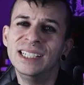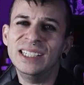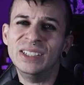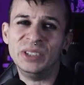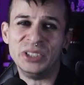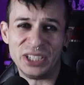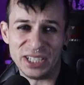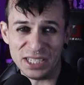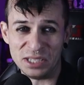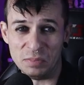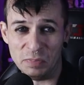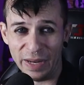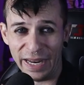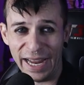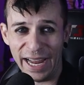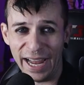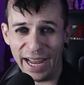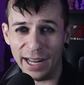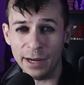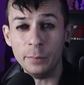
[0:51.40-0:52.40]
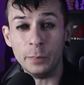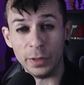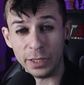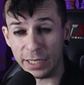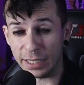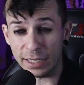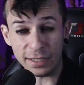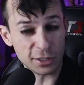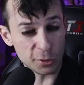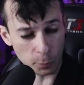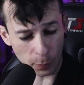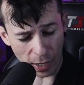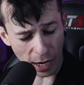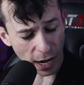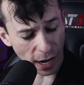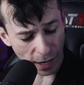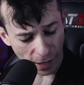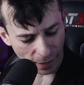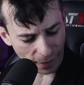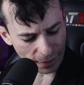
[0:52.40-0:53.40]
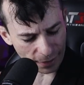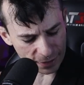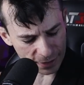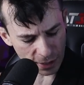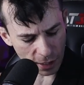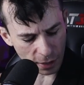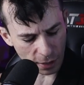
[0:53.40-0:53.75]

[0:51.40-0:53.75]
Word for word: which is bad, but it's part,